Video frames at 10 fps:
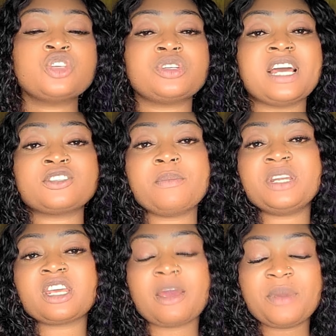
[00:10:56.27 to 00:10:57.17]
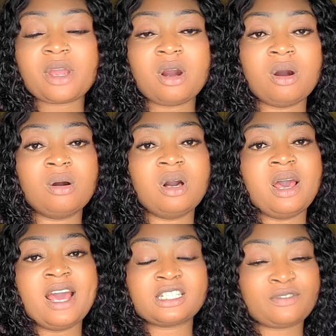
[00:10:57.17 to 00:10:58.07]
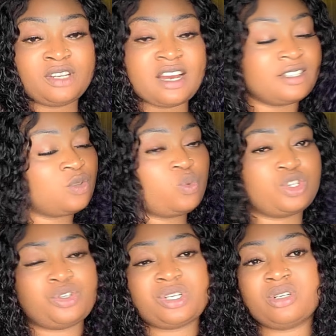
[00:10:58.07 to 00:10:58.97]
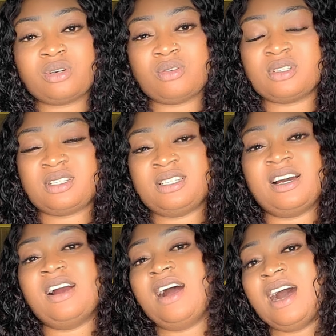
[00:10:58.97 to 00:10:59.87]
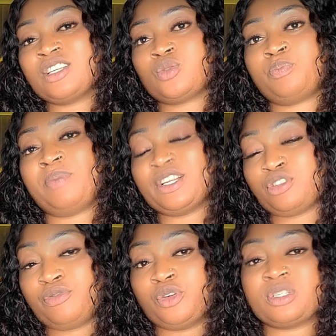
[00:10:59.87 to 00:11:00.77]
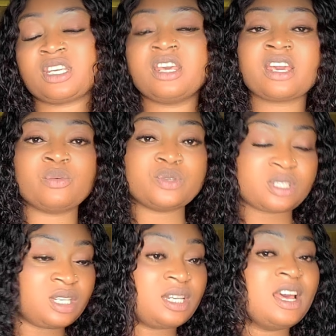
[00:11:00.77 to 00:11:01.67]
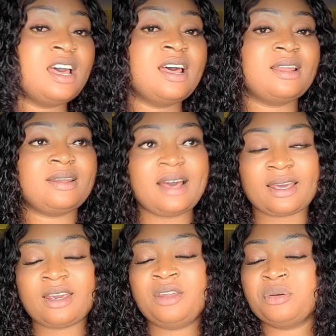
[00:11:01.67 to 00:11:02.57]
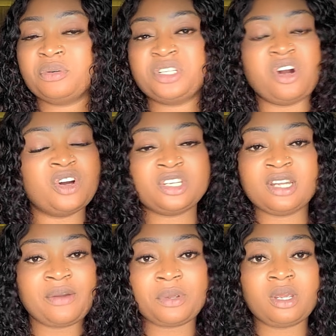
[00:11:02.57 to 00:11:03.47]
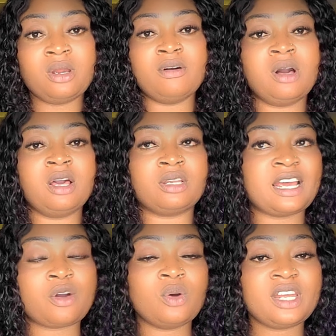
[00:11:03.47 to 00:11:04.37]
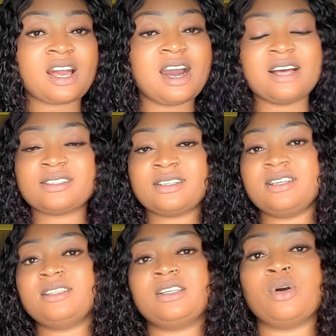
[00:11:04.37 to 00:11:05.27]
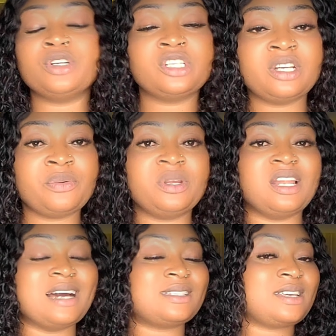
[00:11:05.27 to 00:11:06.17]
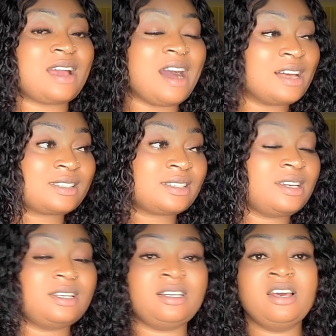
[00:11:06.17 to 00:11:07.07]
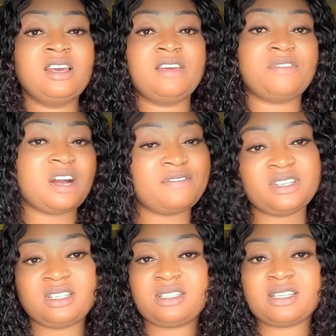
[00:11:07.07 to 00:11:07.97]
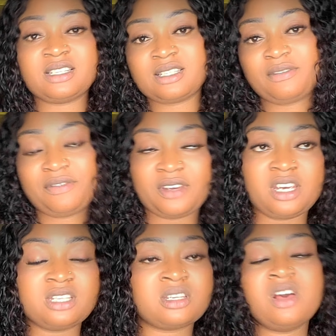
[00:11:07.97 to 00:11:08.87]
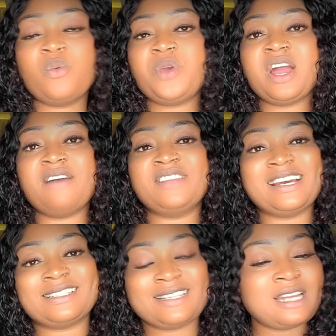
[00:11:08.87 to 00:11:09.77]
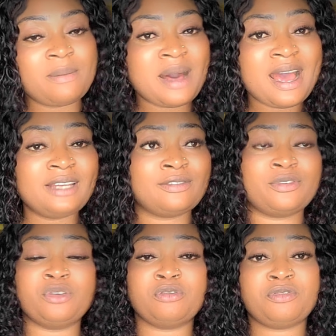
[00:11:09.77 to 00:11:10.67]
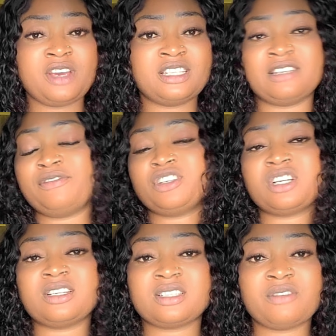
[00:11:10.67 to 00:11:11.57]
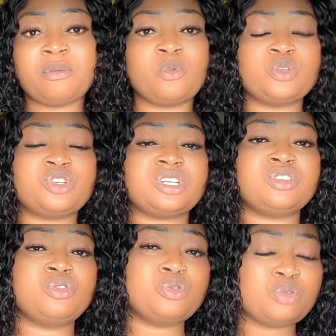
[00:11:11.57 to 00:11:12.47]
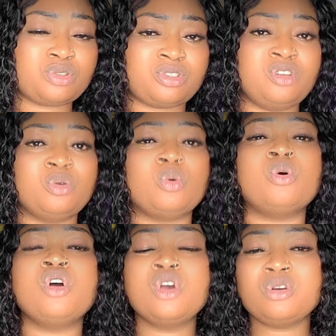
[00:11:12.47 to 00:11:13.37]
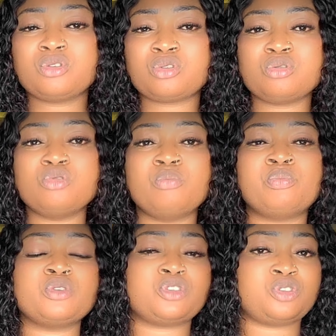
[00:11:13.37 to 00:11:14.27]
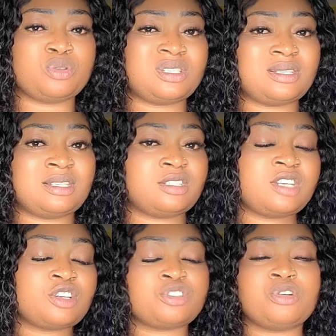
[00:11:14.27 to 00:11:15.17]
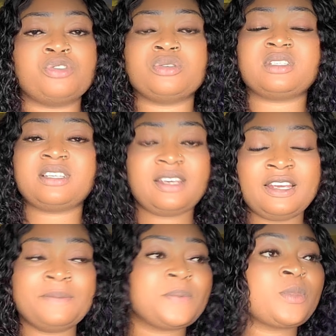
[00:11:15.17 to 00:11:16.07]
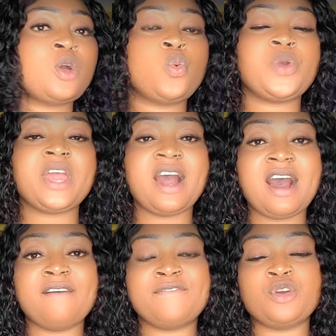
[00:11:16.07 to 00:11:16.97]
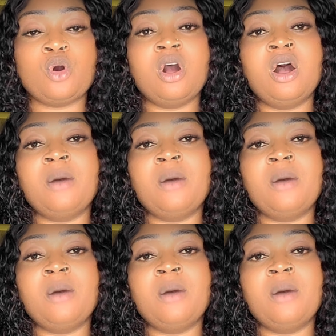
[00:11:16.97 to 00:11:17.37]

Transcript: So there are so many chemical exfoliants in which you can consider as part of your skincare routine, like the ordinary glycolic acid, the ordinary lactic acid. If you're having this sensitive face, we have niacinamide for your face, the facial serum which you can use to boost your texture on your skin. We have your